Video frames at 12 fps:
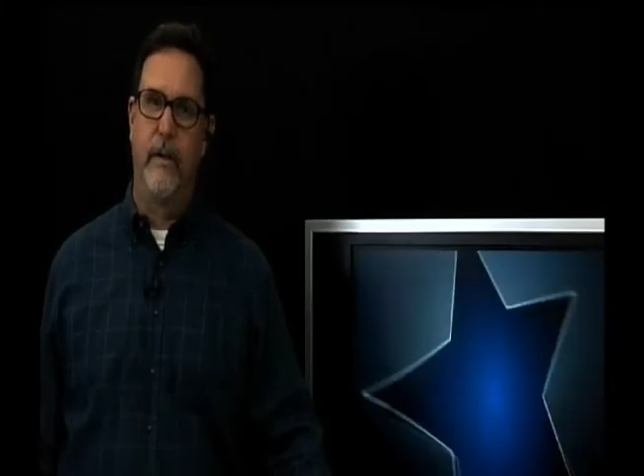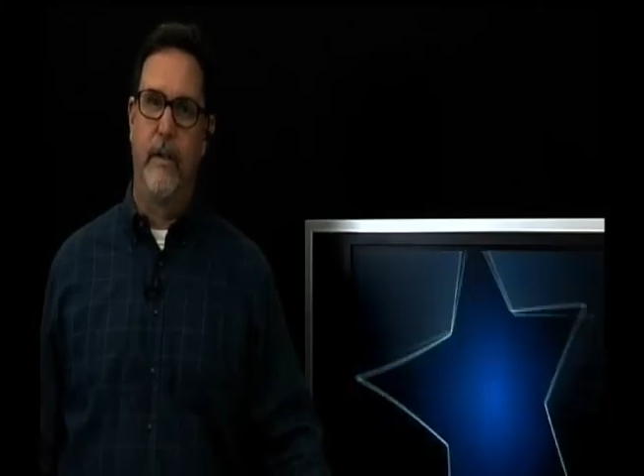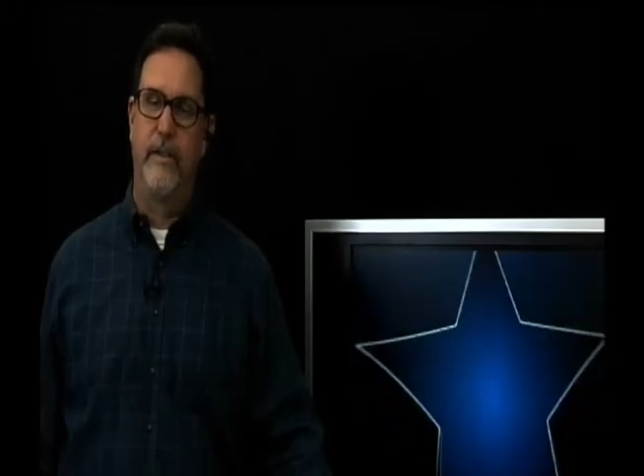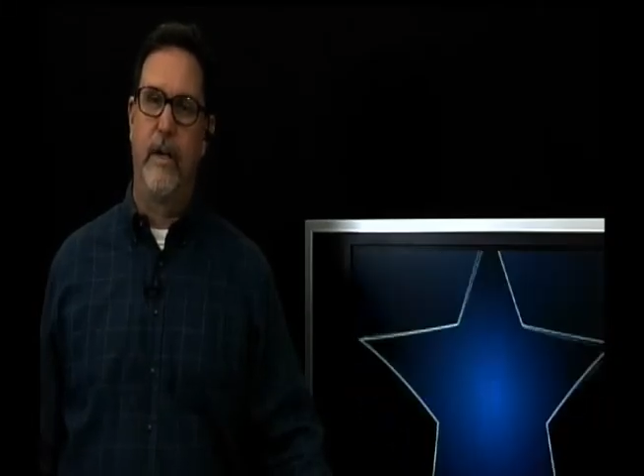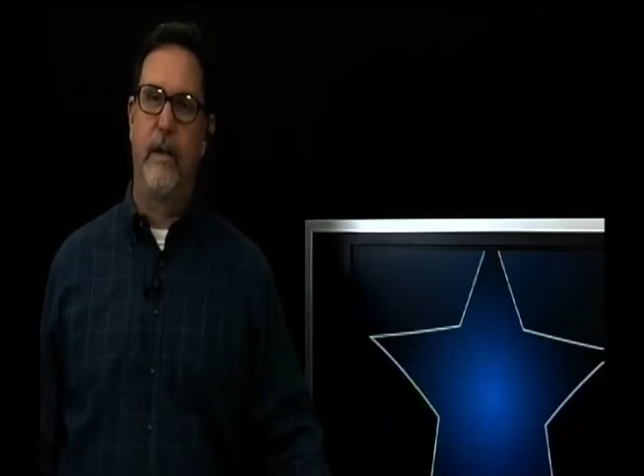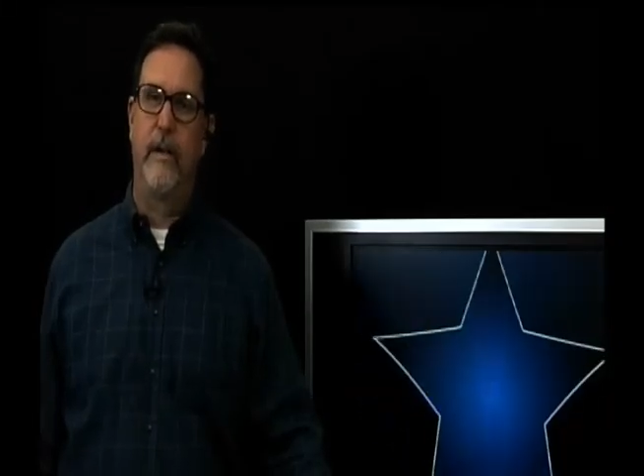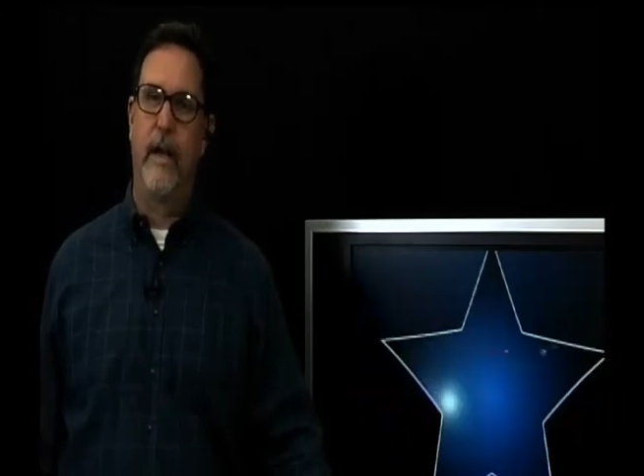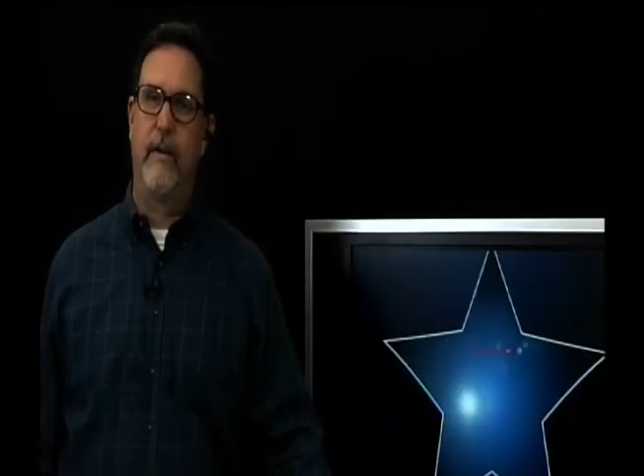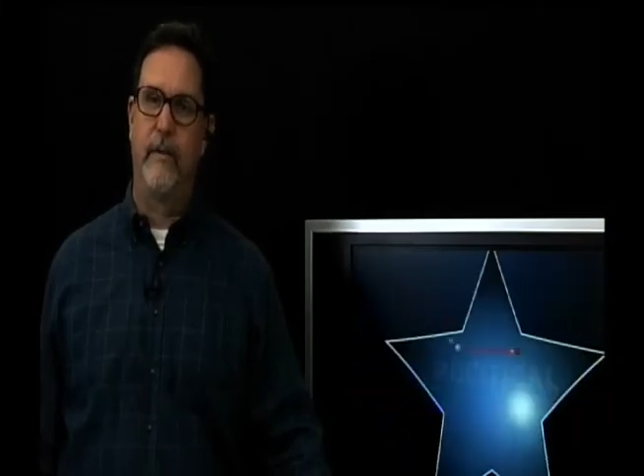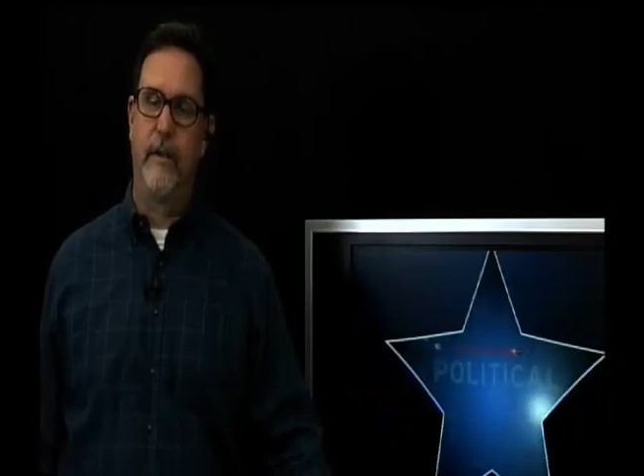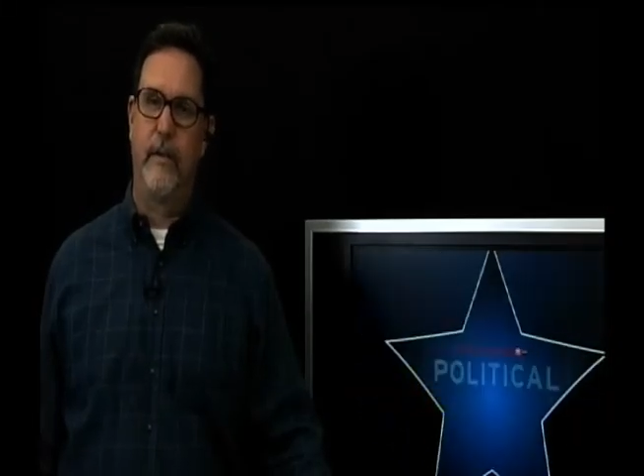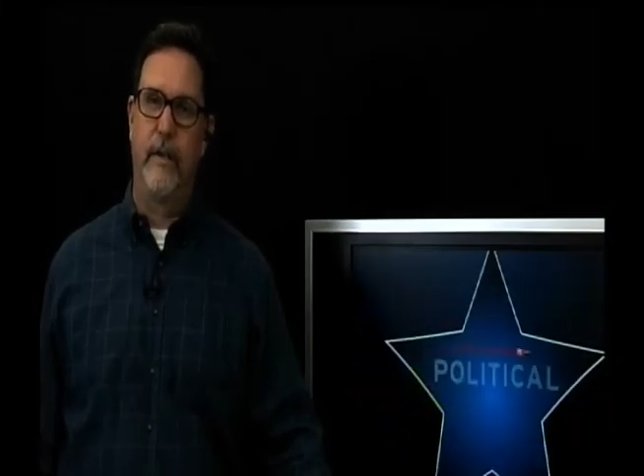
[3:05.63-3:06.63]
John
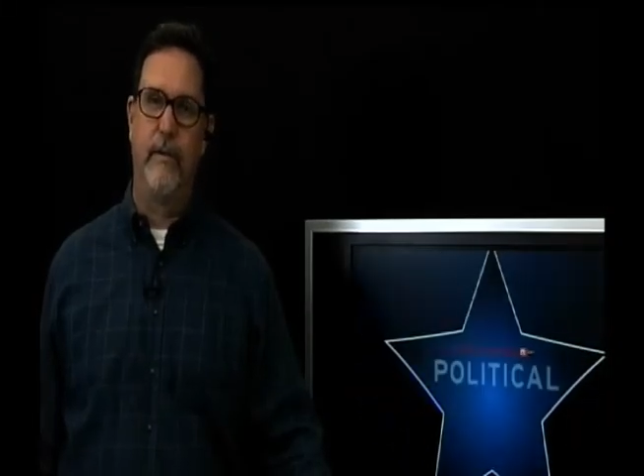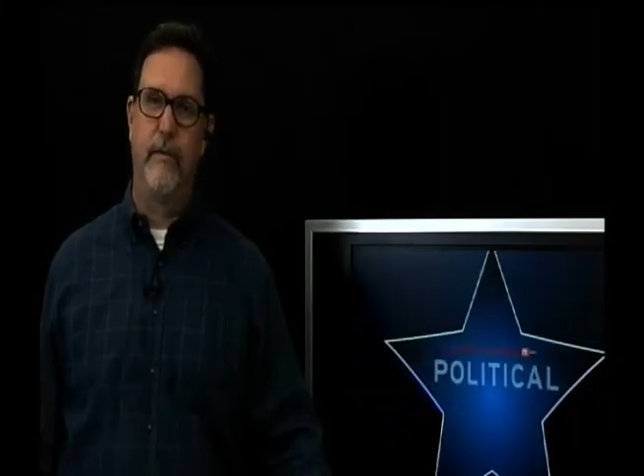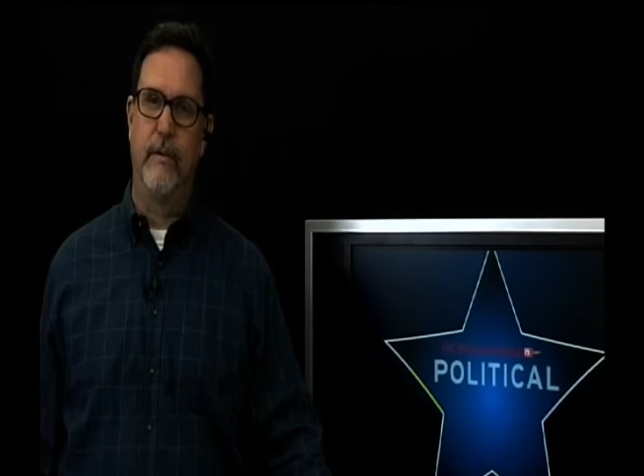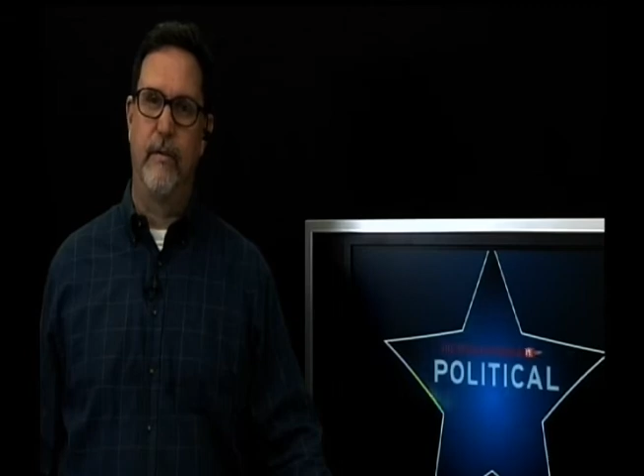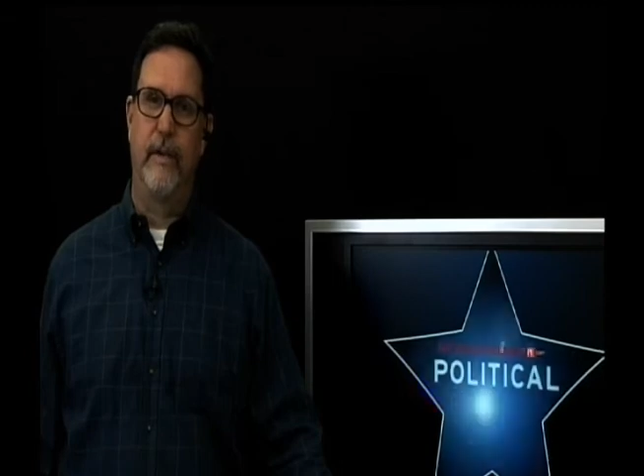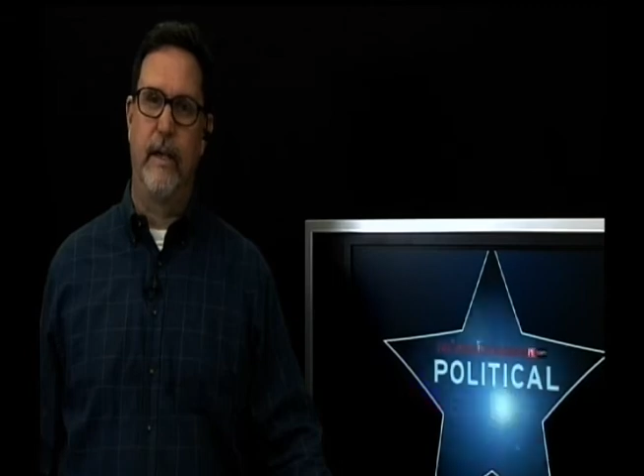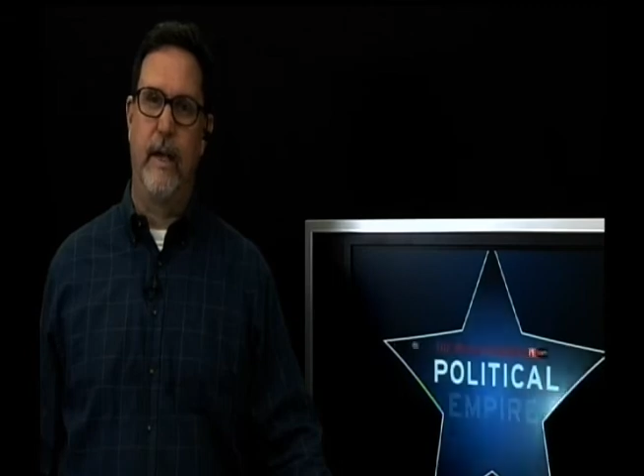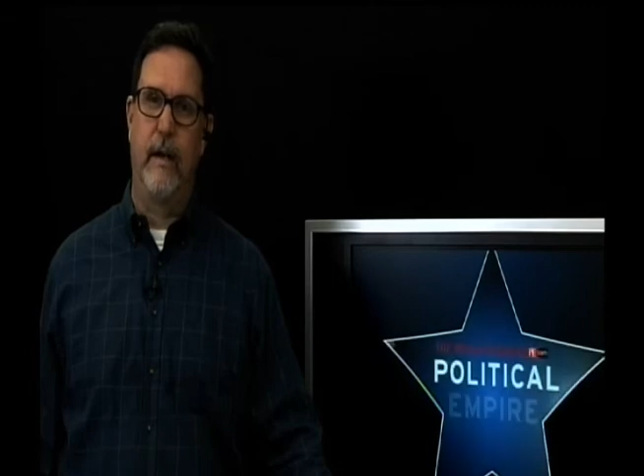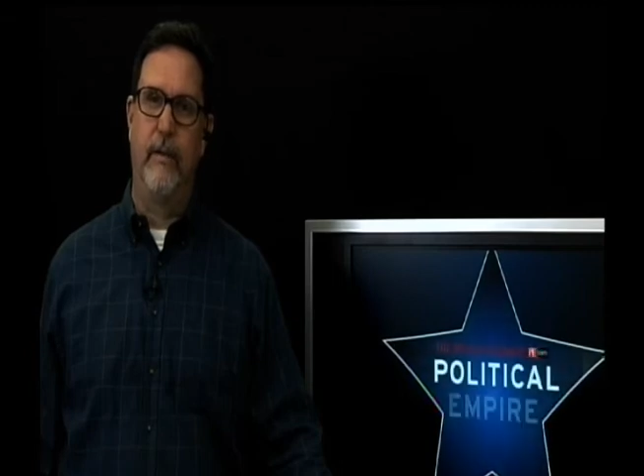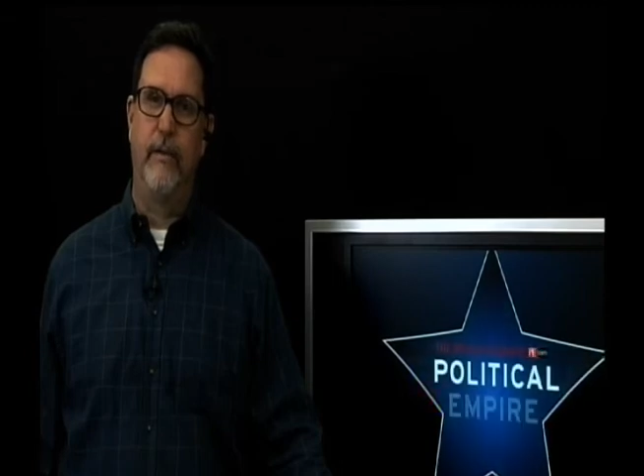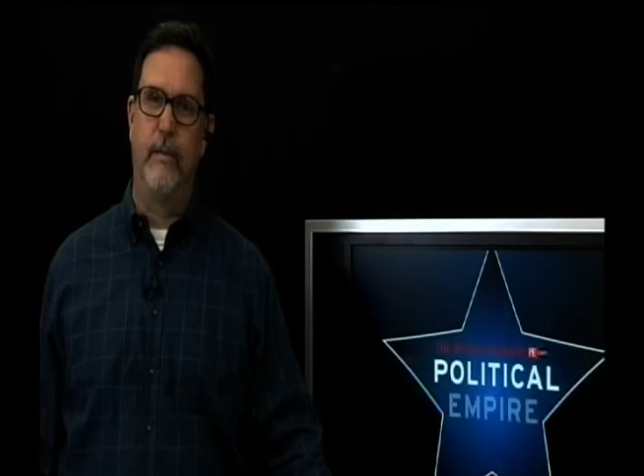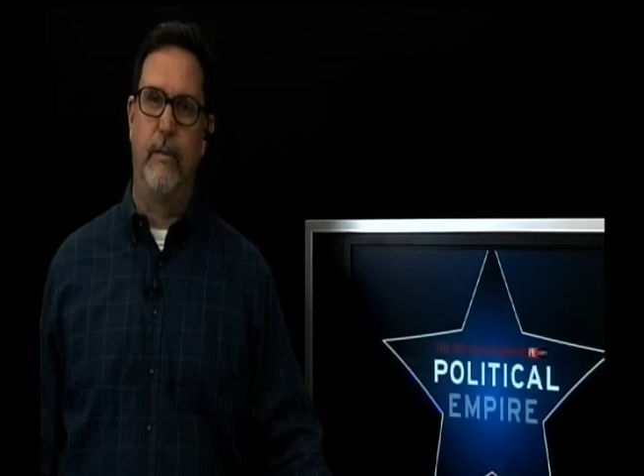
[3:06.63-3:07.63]
Tavaglione, Riverside County
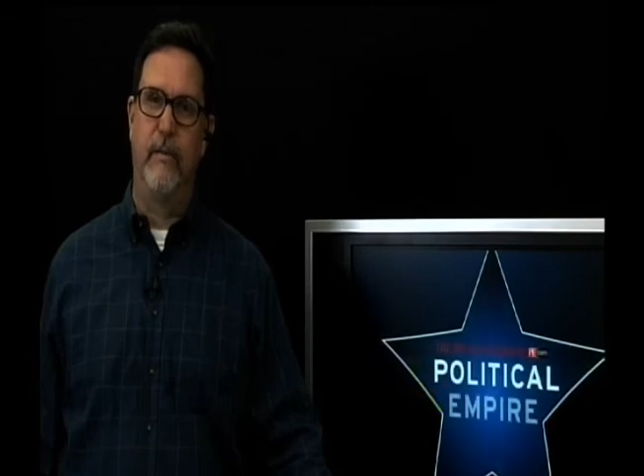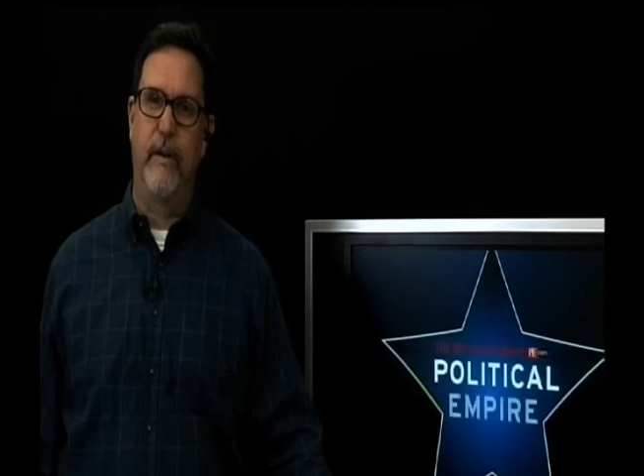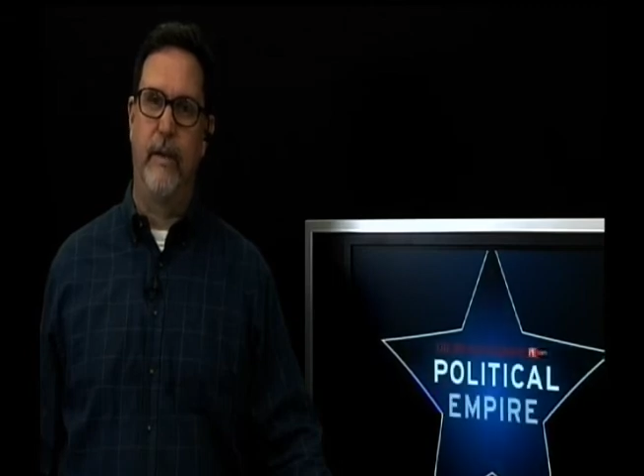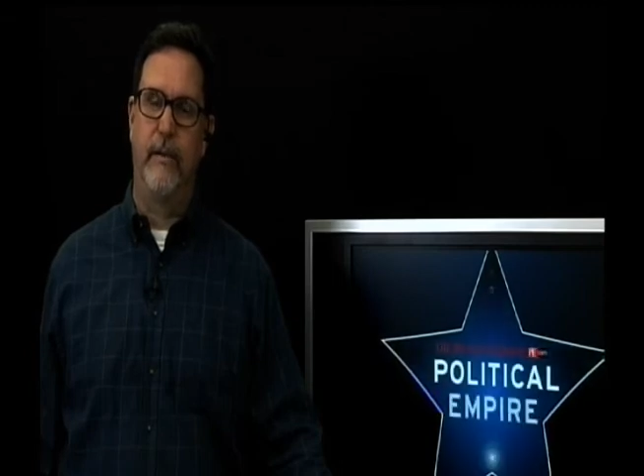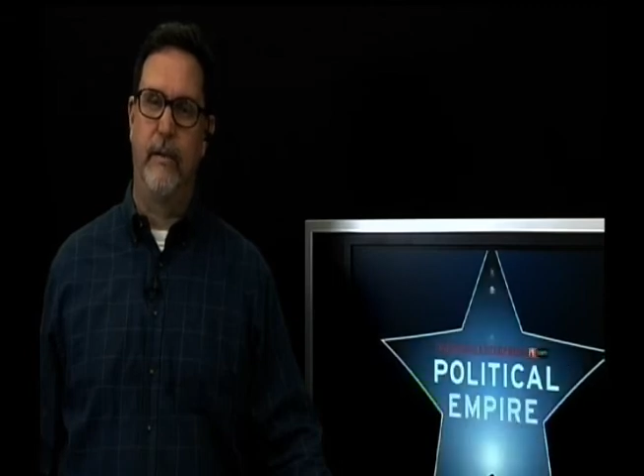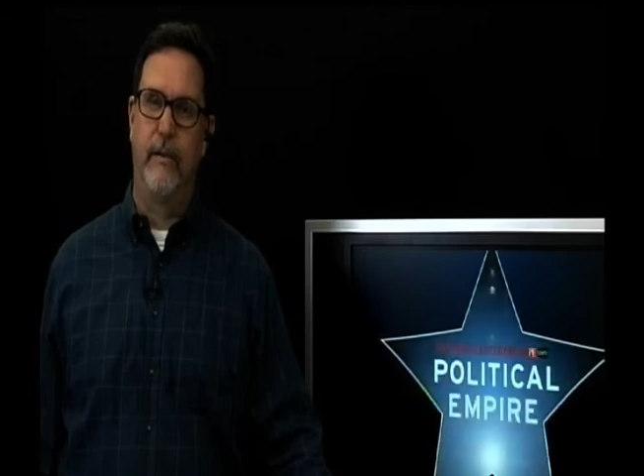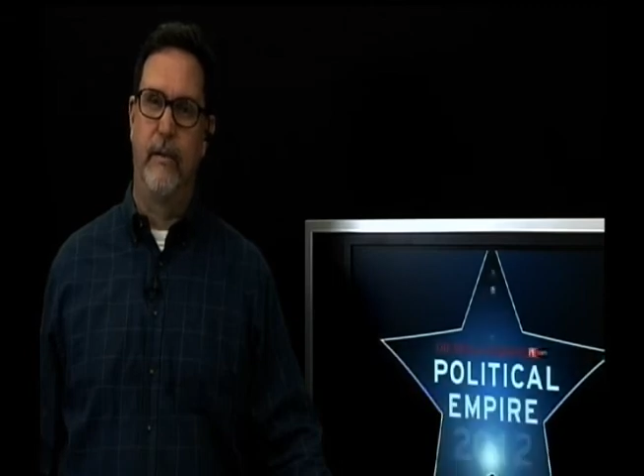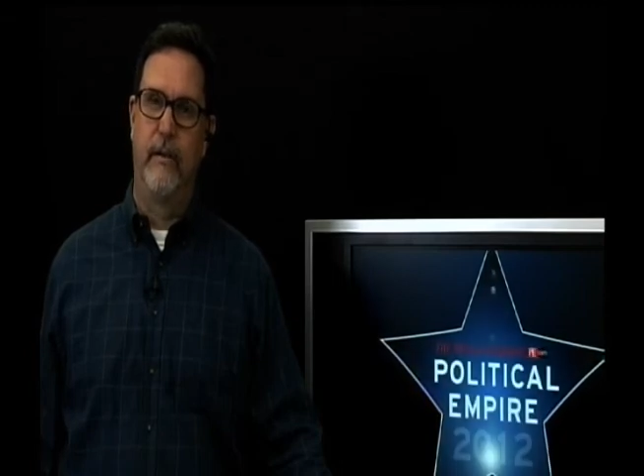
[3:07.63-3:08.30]
Supervisor.